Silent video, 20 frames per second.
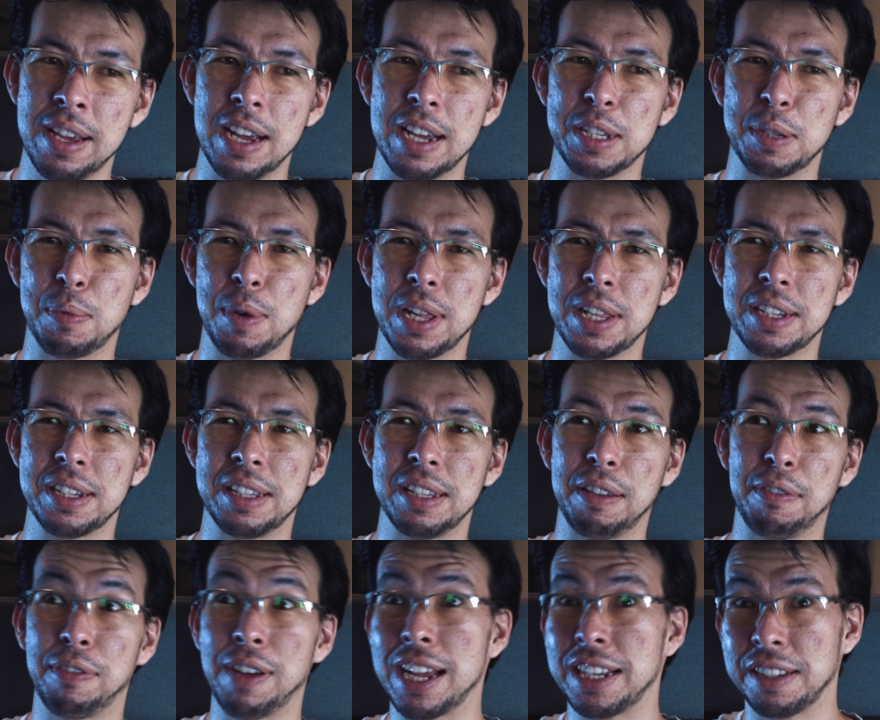as well as
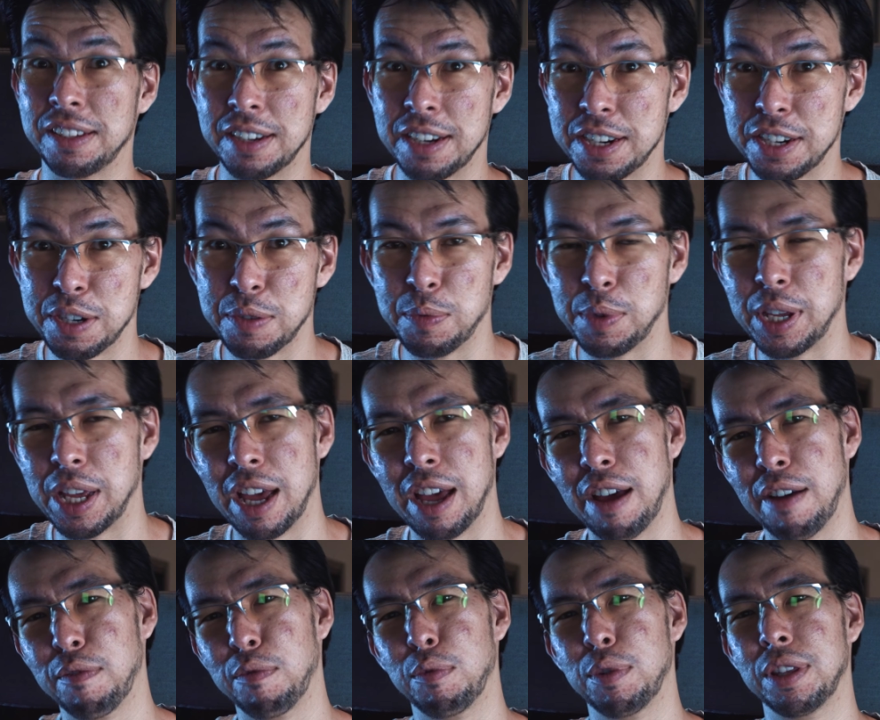the fascination we
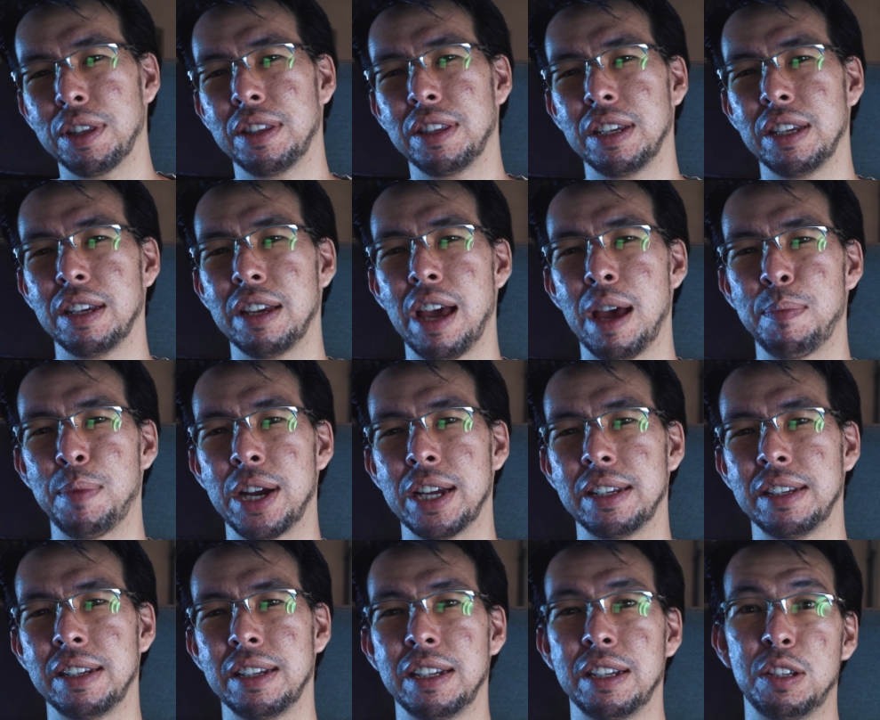have with the
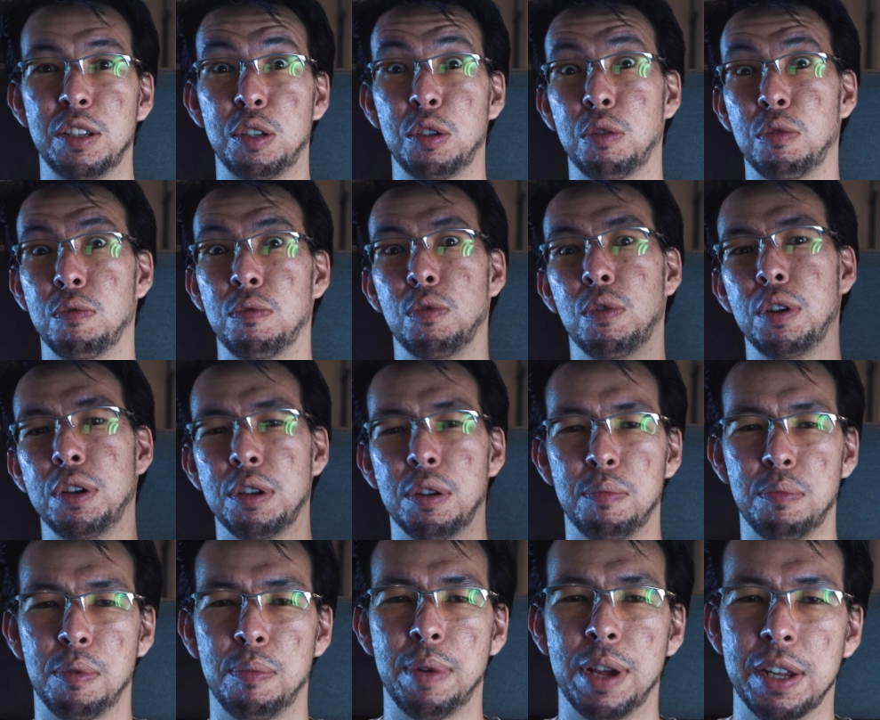MIT
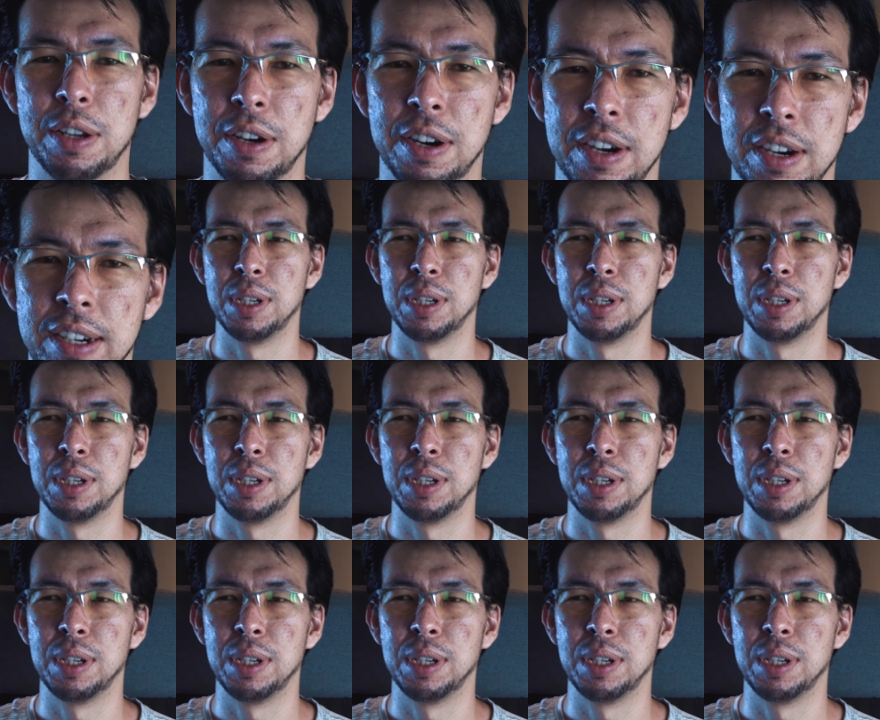Toroidal propeller.